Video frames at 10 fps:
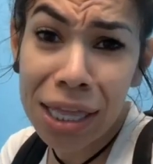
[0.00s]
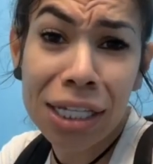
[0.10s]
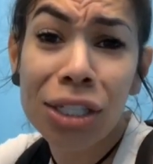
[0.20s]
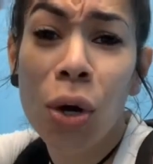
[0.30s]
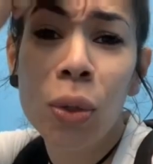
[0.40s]

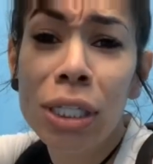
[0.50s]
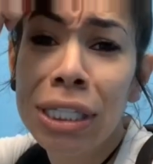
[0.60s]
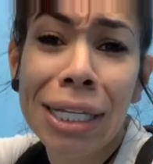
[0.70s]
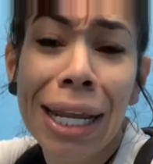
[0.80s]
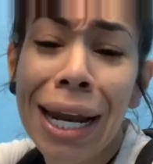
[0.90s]
This is the only
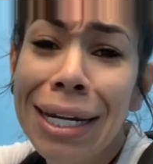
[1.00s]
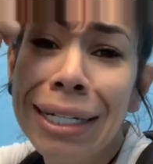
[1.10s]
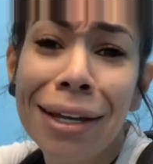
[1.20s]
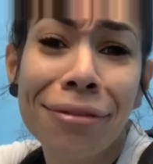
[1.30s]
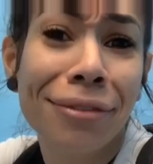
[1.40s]
thing that I need
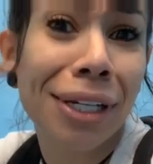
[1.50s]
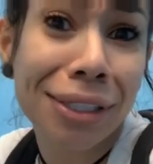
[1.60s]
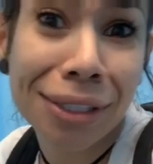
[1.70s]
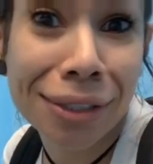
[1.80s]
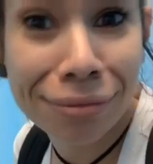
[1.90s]
to get
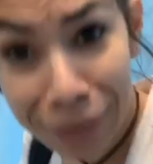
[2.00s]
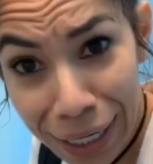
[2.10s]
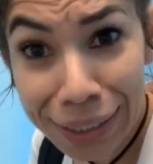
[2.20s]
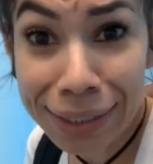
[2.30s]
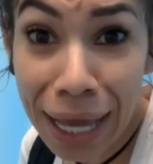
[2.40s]
fixed
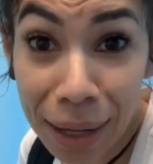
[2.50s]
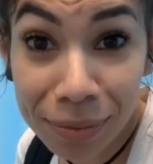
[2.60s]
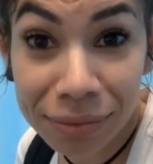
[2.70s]
ASAP.